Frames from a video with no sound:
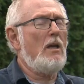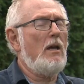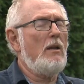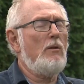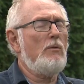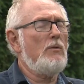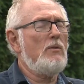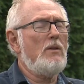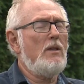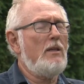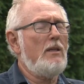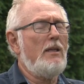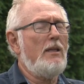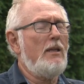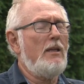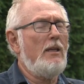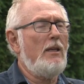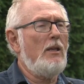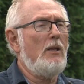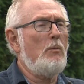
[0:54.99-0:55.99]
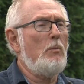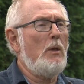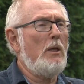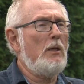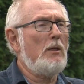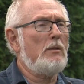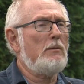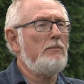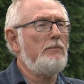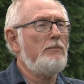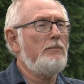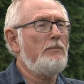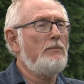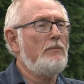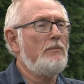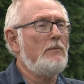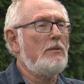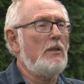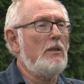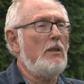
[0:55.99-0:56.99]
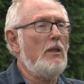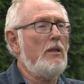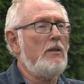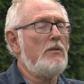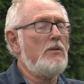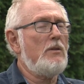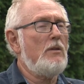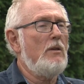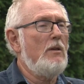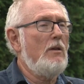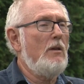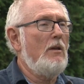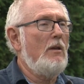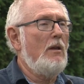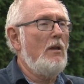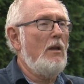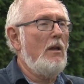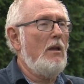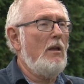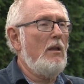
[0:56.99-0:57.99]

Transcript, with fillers: I don't see it getting any better. Neighbor Jerry LeDuc,